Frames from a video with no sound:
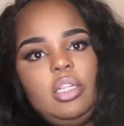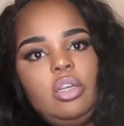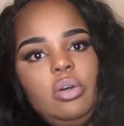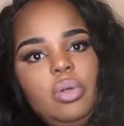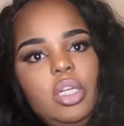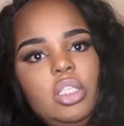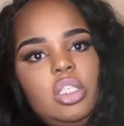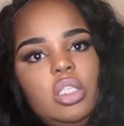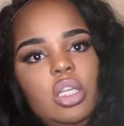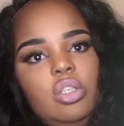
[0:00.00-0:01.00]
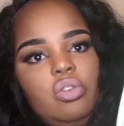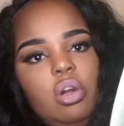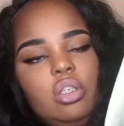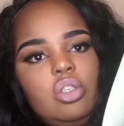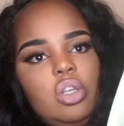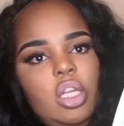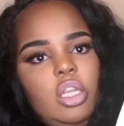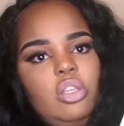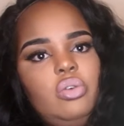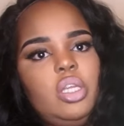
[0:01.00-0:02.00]
the coat, and it's just a drawstring,
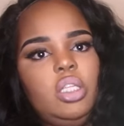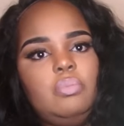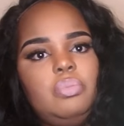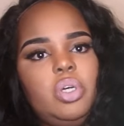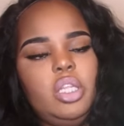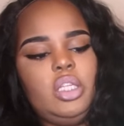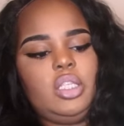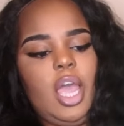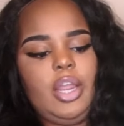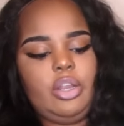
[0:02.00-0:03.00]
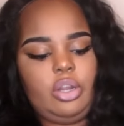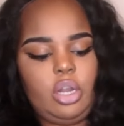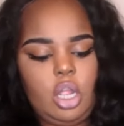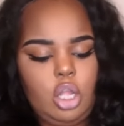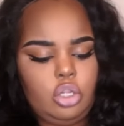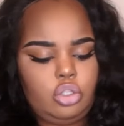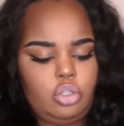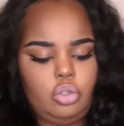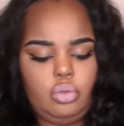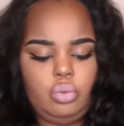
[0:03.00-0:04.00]
and you can pull it tighter
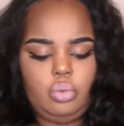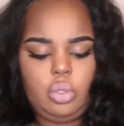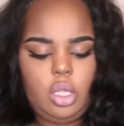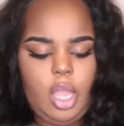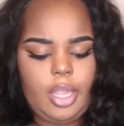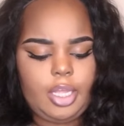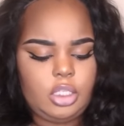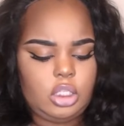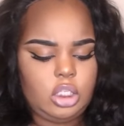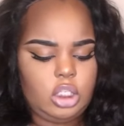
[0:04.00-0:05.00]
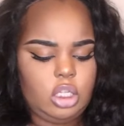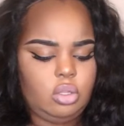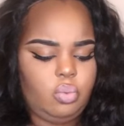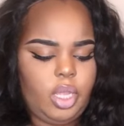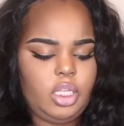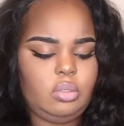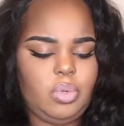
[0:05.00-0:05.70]
to, I guess, cinch in the waist.